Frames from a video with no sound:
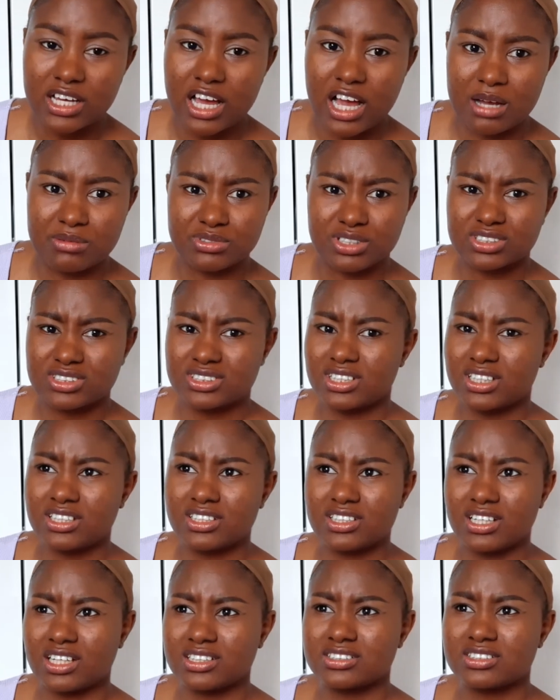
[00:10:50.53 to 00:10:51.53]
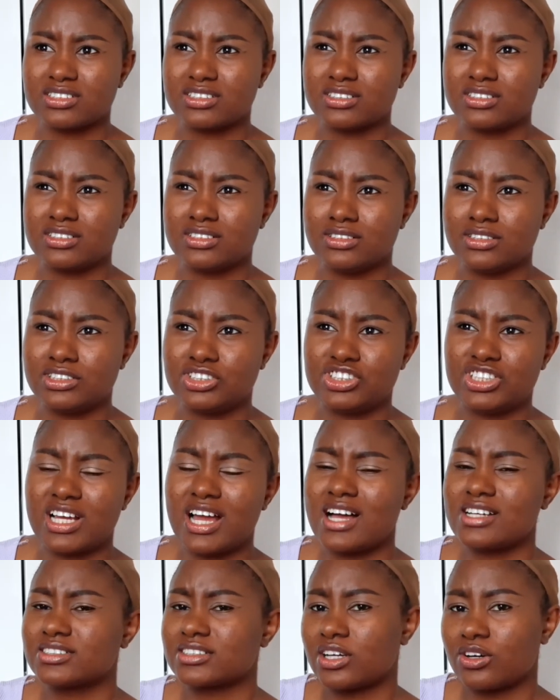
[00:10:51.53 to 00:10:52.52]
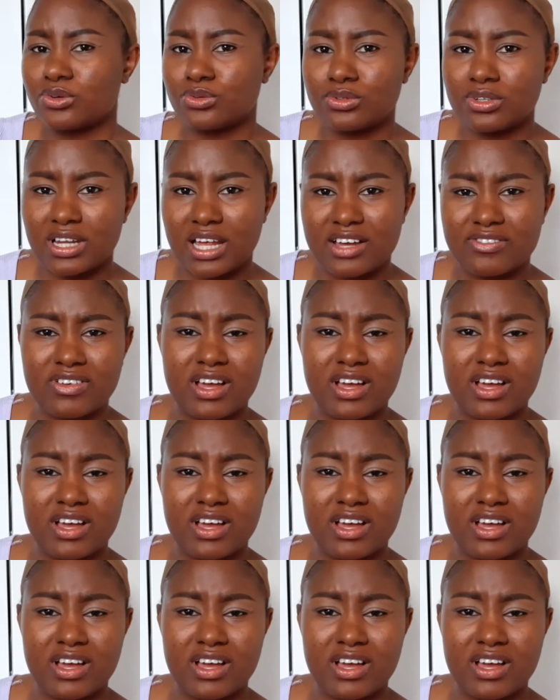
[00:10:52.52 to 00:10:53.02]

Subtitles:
I'm just saying that she has her own life,